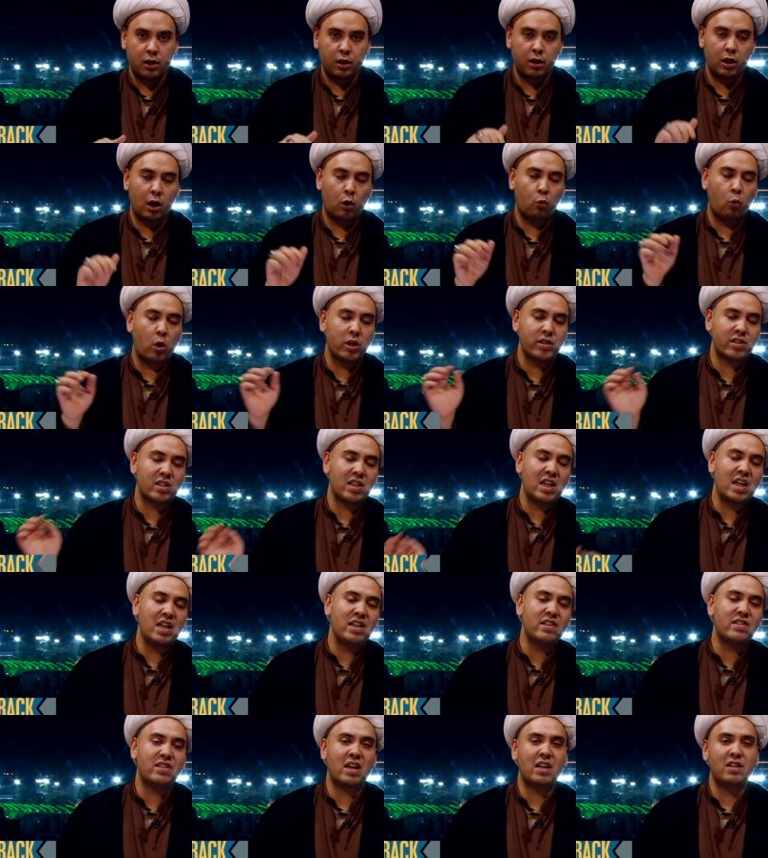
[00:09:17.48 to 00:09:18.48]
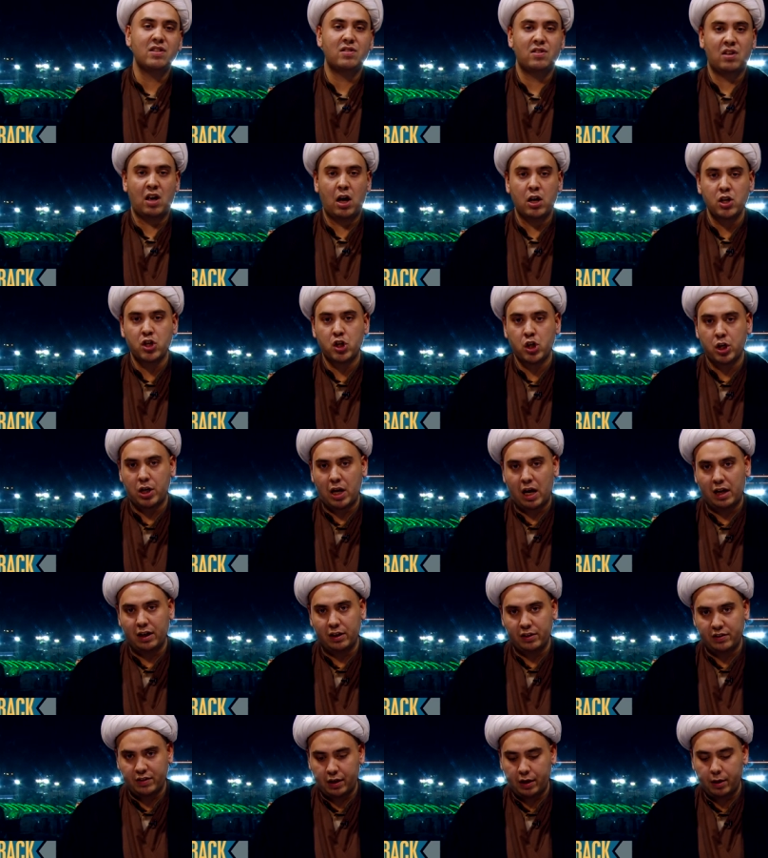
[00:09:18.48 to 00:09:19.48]
Now, what is
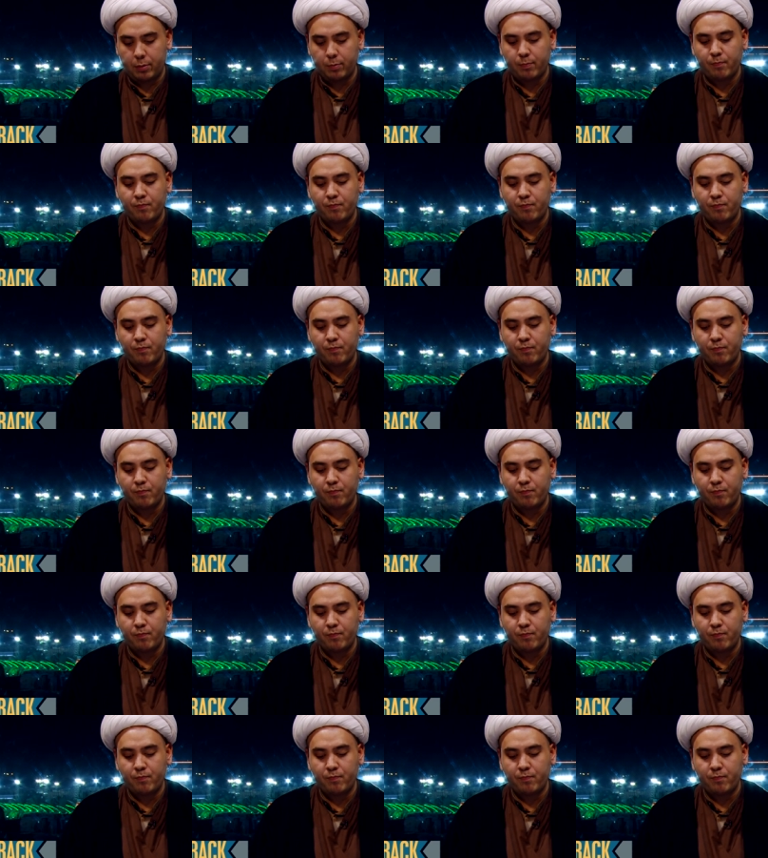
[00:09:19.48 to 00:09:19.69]
intentionality?